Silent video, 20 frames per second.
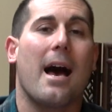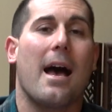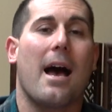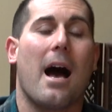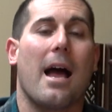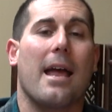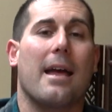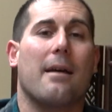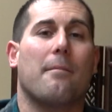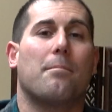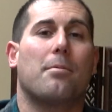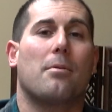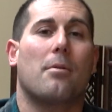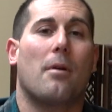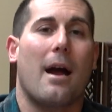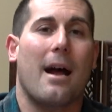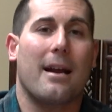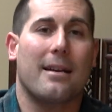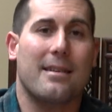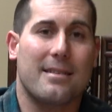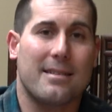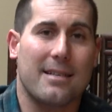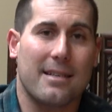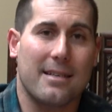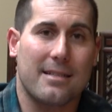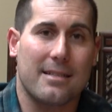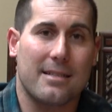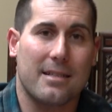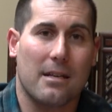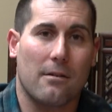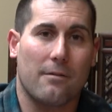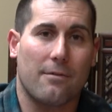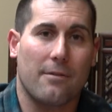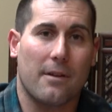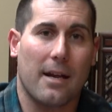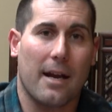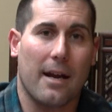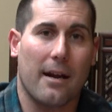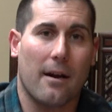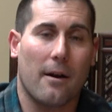I am practicing
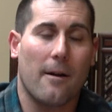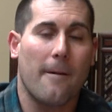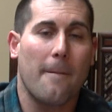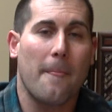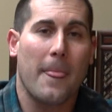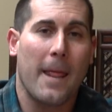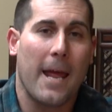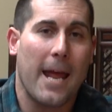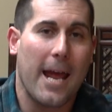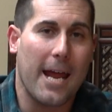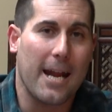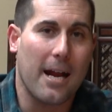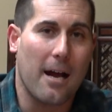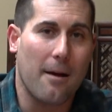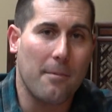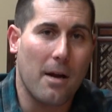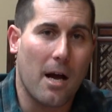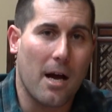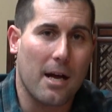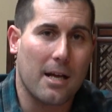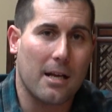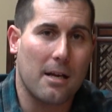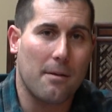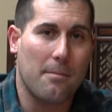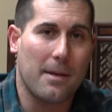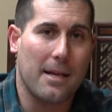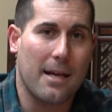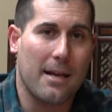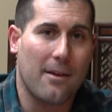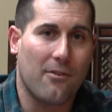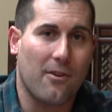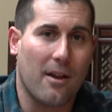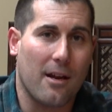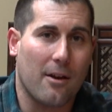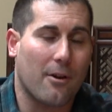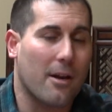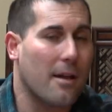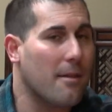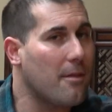self-care, and I'm not going to be as angry,